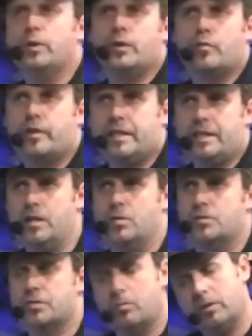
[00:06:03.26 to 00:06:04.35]
doing over the
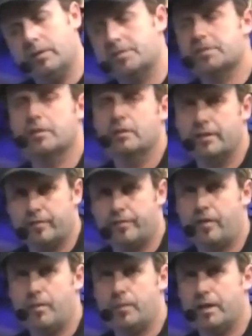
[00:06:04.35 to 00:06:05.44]
years to really
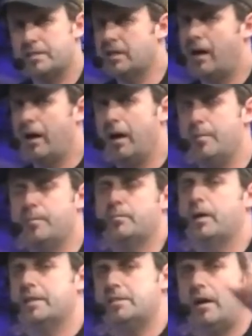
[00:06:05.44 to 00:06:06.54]
solidify my time and
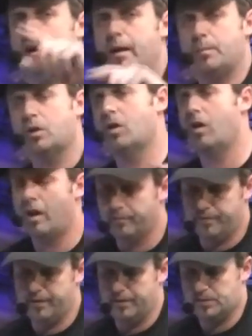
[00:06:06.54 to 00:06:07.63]
my time
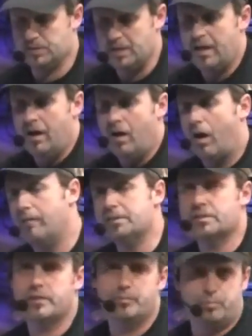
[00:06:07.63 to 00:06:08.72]
confidence,
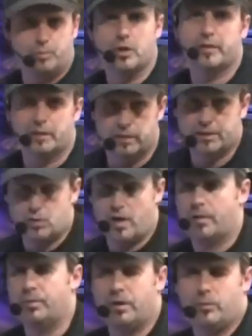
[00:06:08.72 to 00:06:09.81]
obviously put on the click
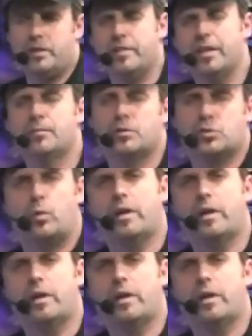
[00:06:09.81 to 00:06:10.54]
track, but when you think about